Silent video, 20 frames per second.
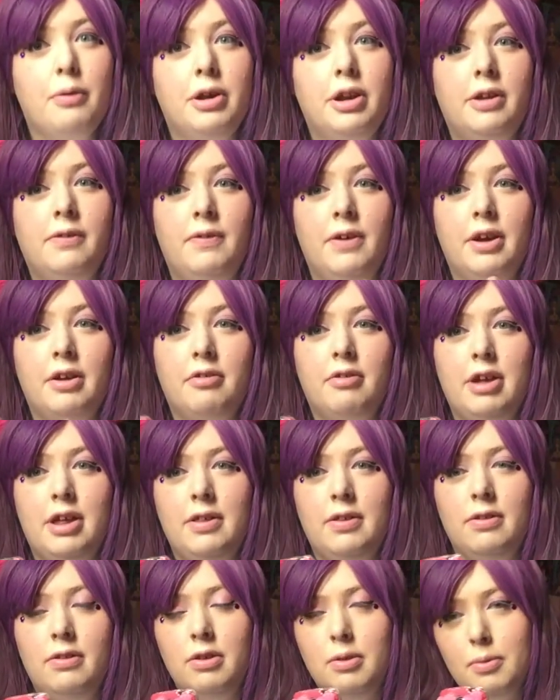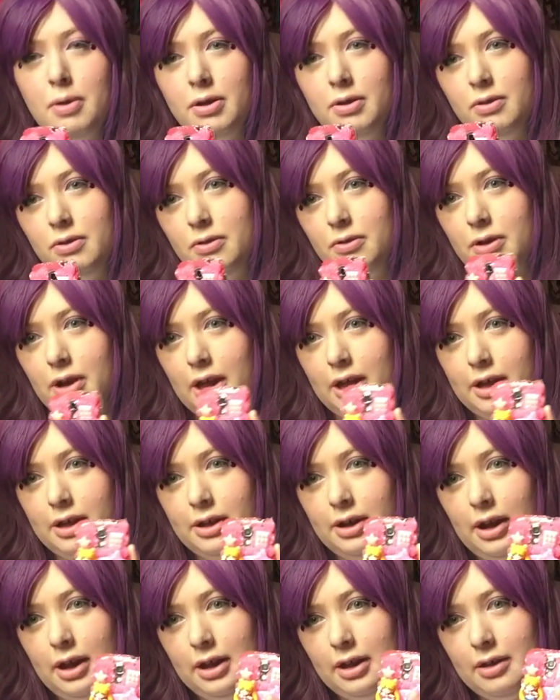which figurines you want. So
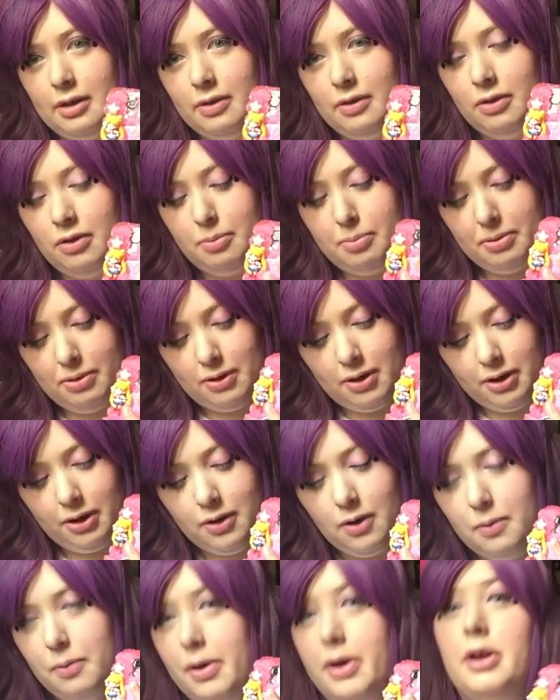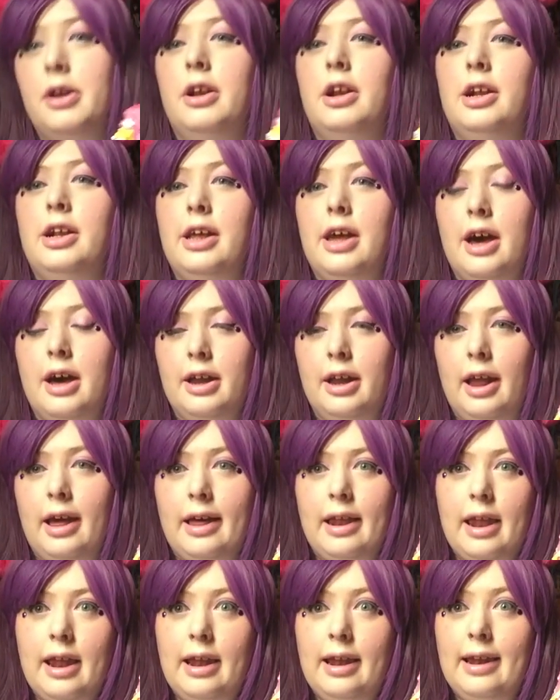like like the Supersonico one, she had
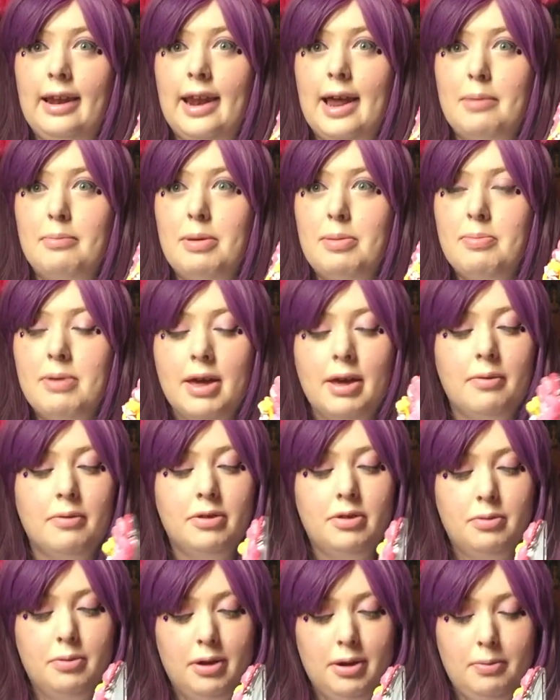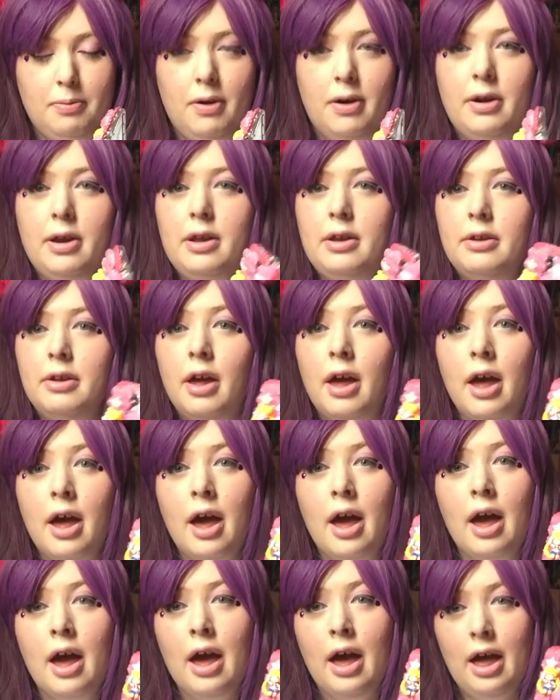like let me pick which one I wanted,
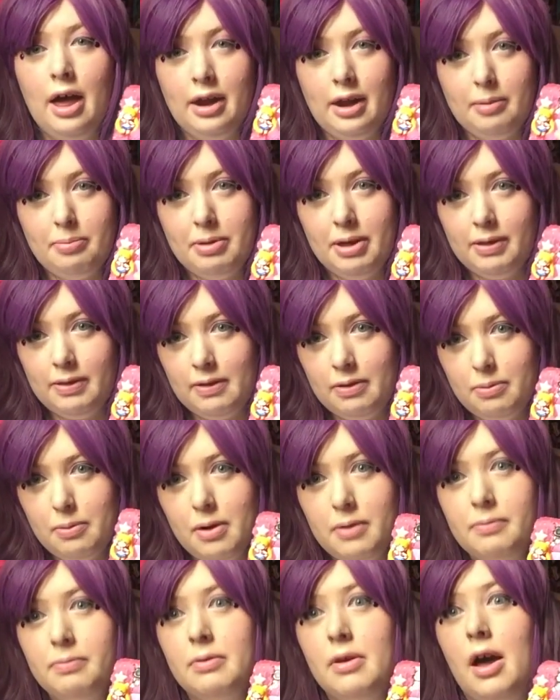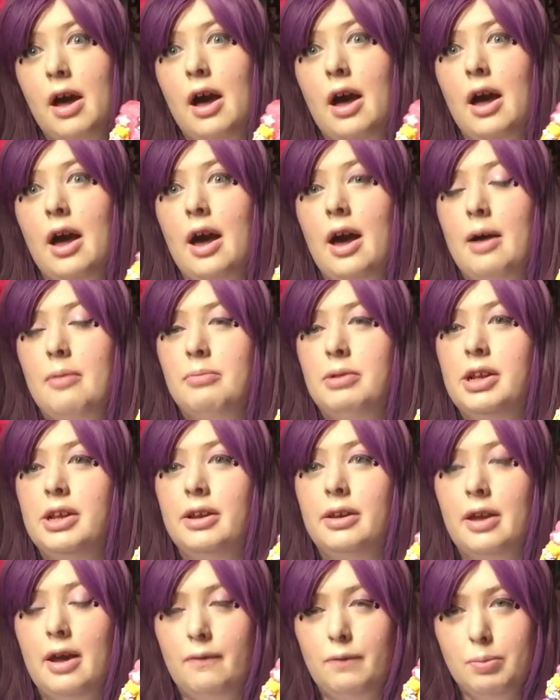and I picked this one. Um, she
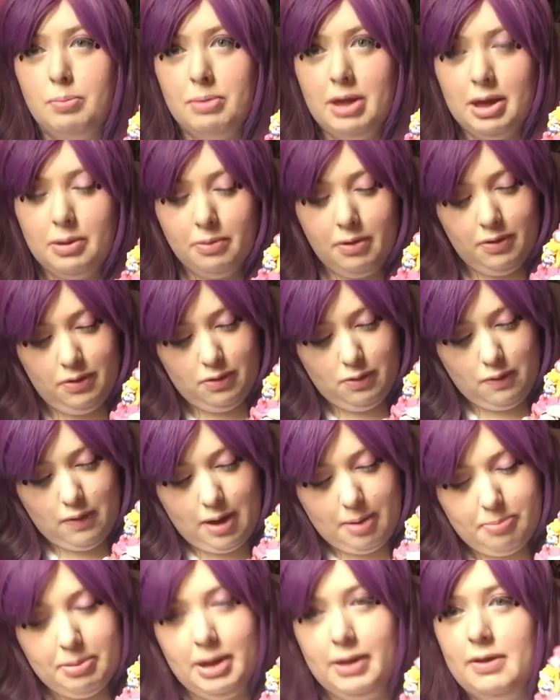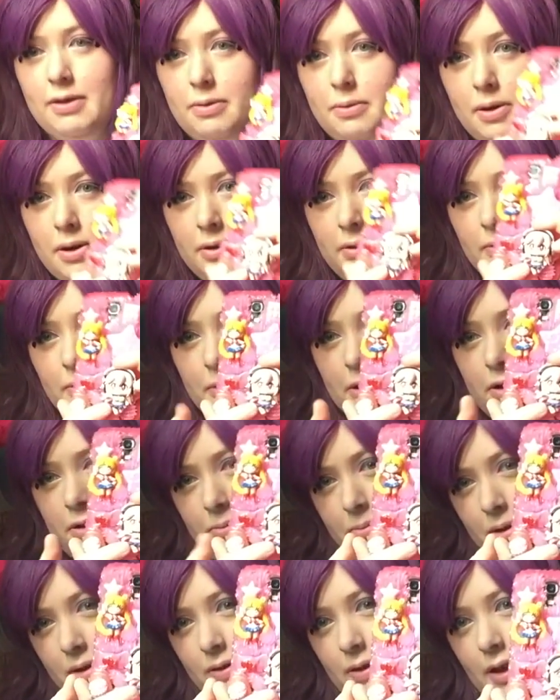didn't have the maid one, so I picked this one, which is
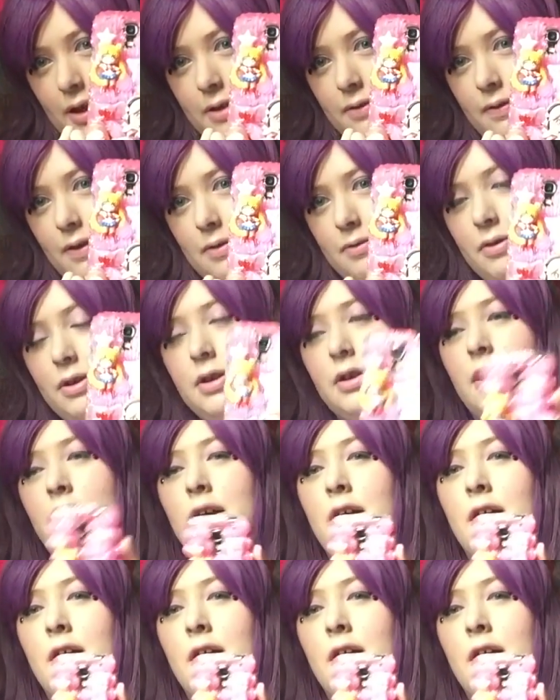my second favorite.